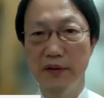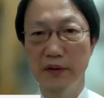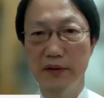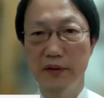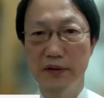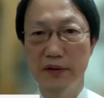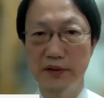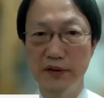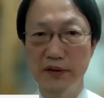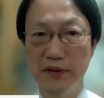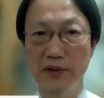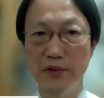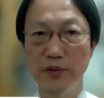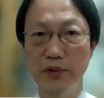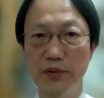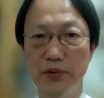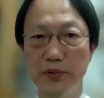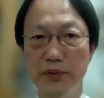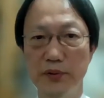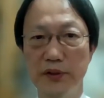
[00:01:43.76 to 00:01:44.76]
the
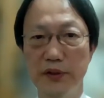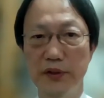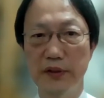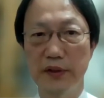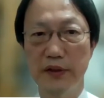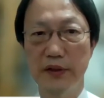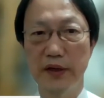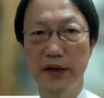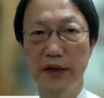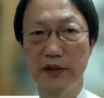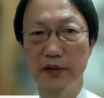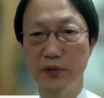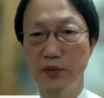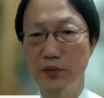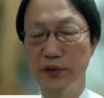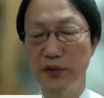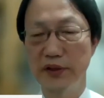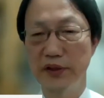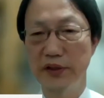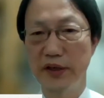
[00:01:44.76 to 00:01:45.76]
surgery that
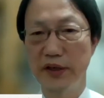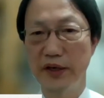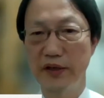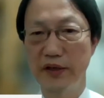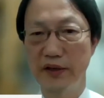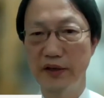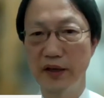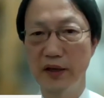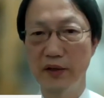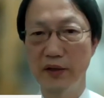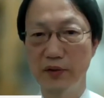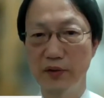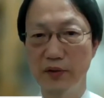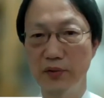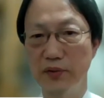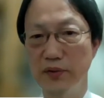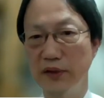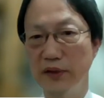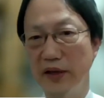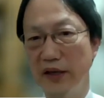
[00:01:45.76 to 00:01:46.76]
we cannot
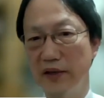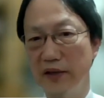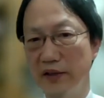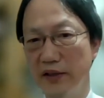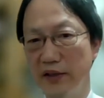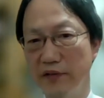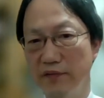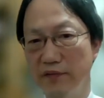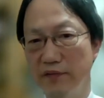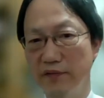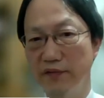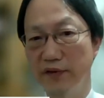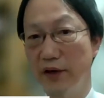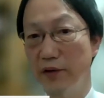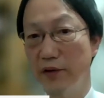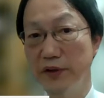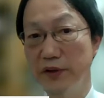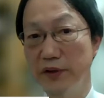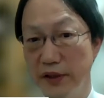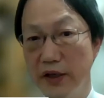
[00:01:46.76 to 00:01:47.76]
do that in
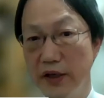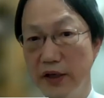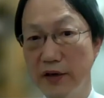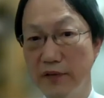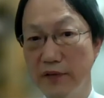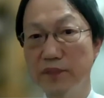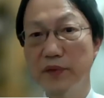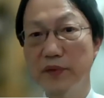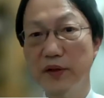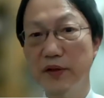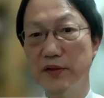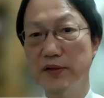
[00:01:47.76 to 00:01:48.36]
very young.